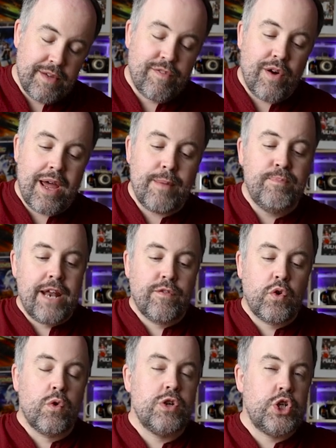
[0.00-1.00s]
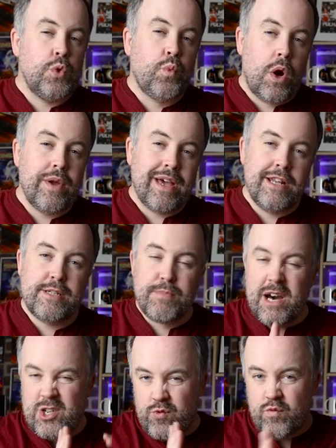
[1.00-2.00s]
the frame, and of course you won't get as
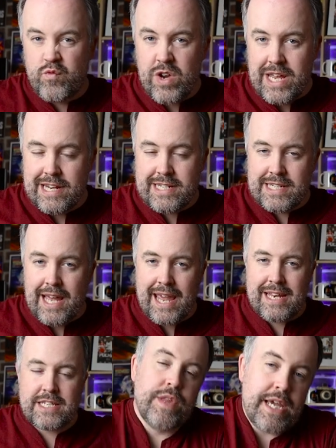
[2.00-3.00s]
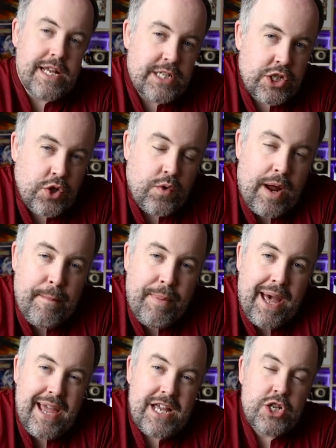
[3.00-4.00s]
much real estate on the Instagram
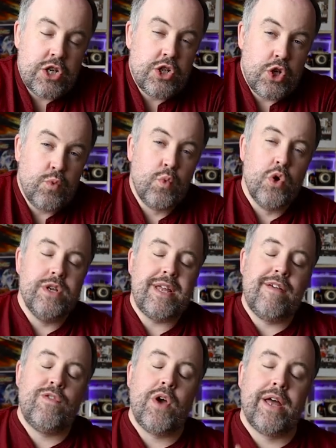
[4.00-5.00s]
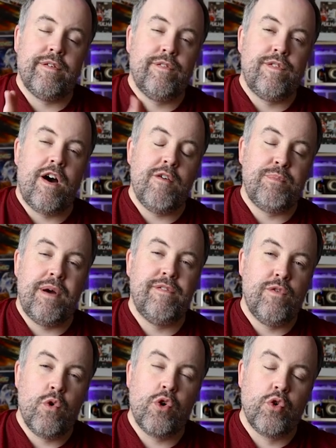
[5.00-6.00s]
page as you would if you had a
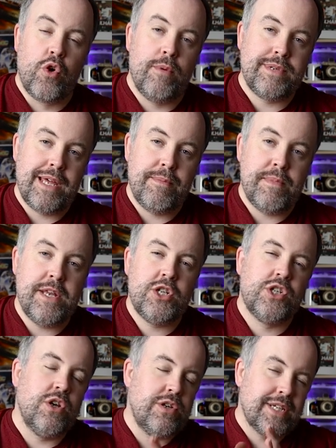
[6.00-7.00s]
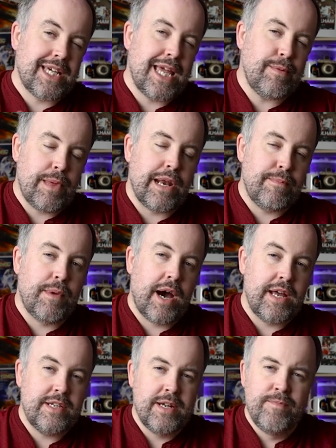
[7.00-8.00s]
5x4 cropped image. So just keep that in
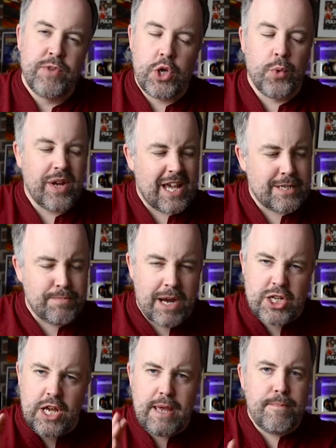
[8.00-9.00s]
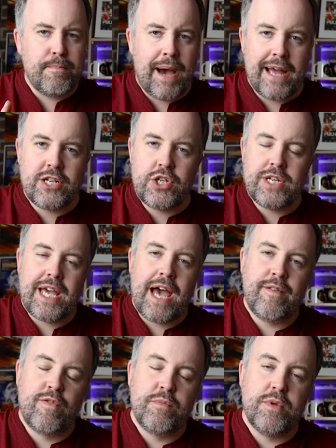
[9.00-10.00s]
mind. You want to get as much impact as you
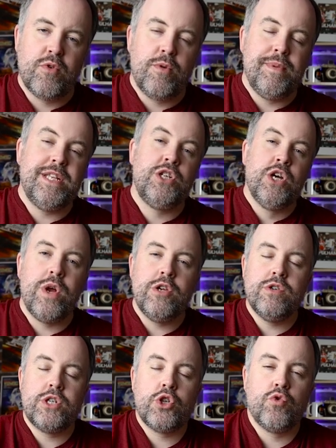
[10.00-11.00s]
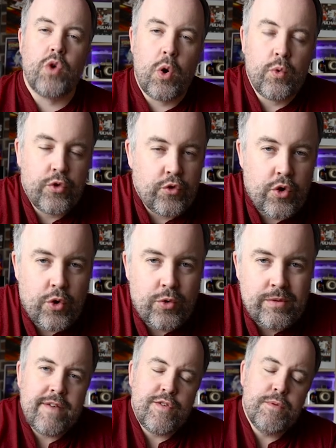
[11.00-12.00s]
can from your image when you scroll
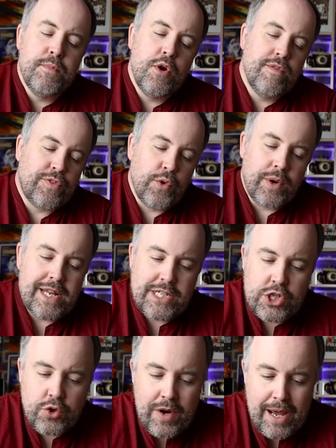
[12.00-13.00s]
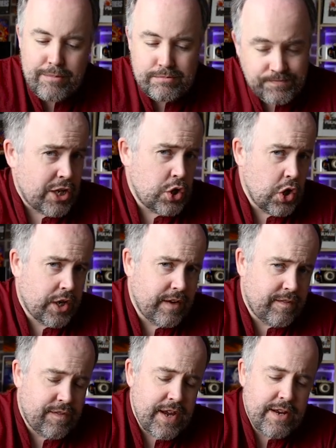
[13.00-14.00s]
through. If you move through on Instagram and you look at
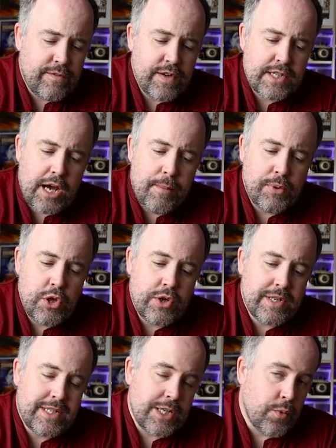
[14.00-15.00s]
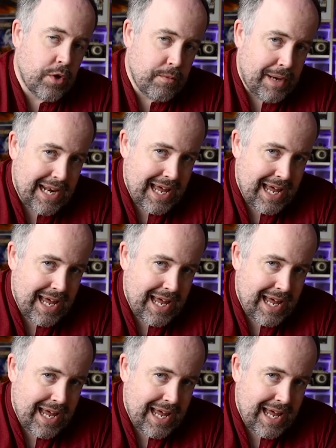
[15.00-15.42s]
a feed, for example, you can see one of my